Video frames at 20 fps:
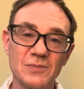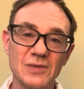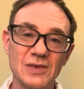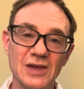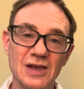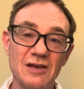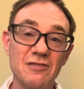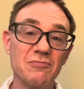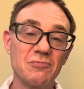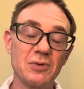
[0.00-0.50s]

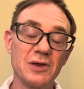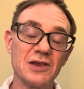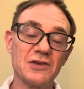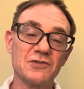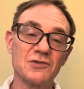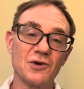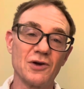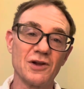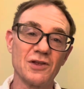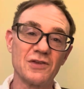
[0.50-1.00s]
if
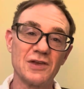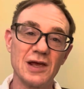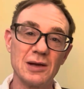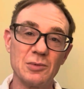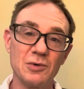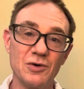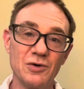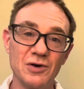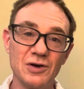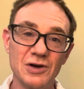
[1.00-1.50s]
placed on a
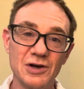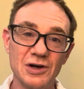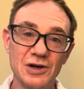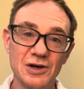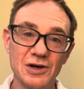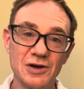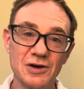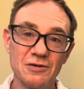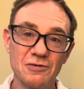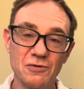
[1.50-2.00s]
table
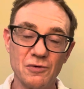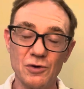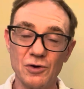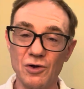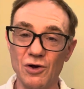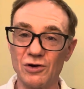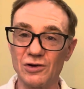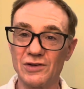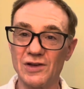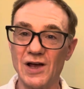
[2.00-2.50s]
for a
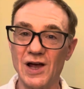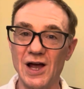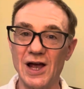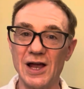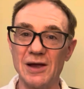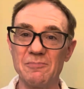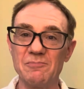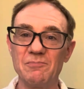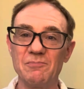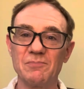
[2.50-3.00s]
long
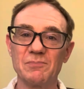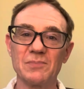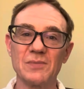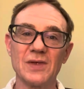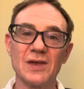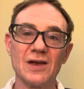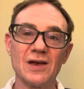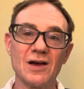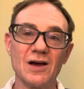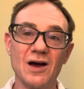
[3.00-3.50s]
time,
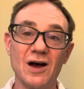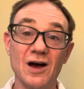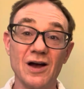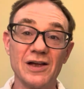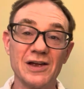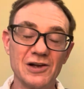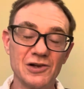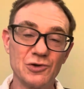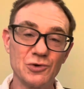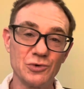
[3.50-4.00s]

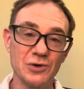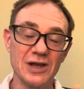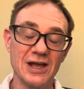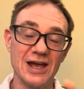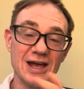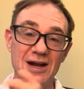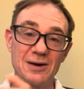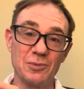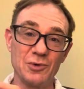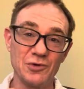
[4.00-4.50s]
including
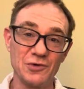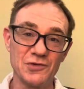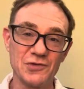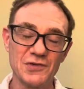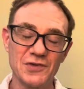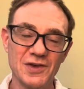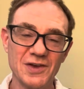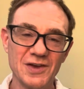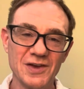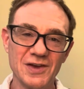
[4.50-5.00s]

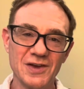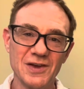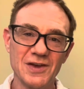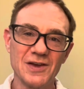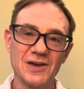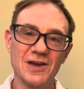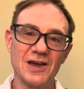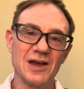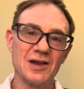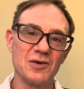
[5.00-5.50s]
animals
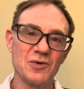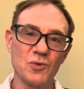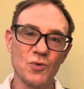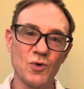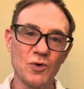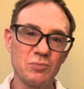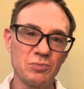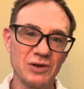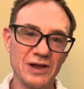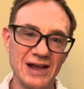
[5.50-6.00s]

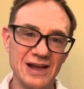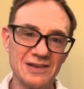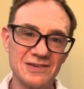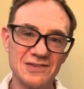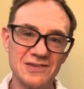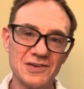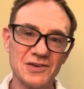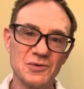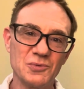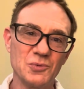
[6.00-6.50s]
or
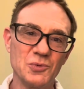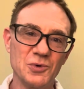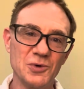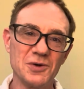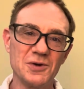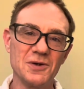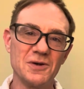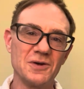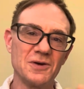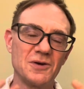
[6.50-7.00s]
plants,
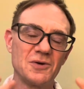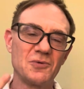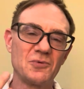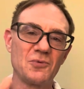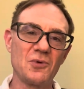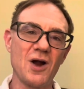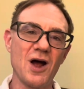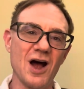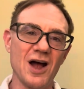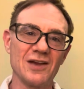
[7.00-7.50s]
would
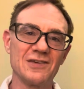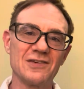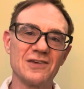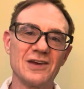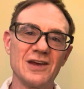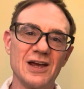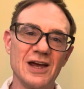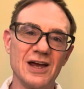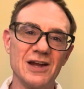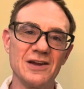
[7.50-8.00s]
rot,
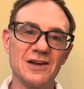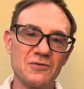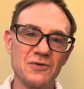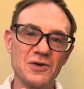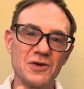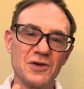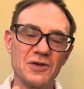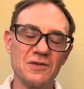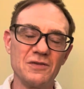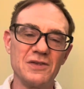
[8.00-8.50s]
and
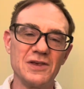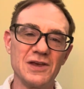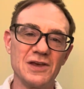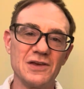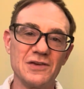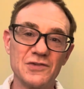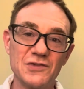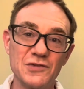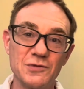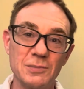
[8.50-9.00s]

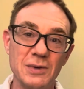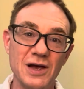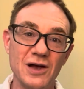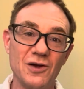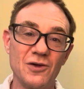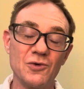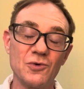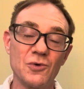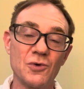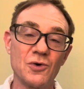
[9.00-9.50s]
the
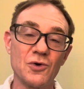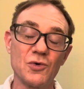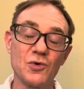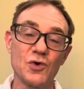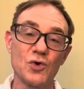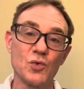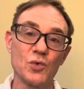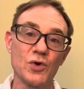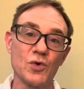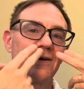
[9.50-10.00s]
smell or
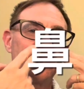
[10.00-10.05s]
odor would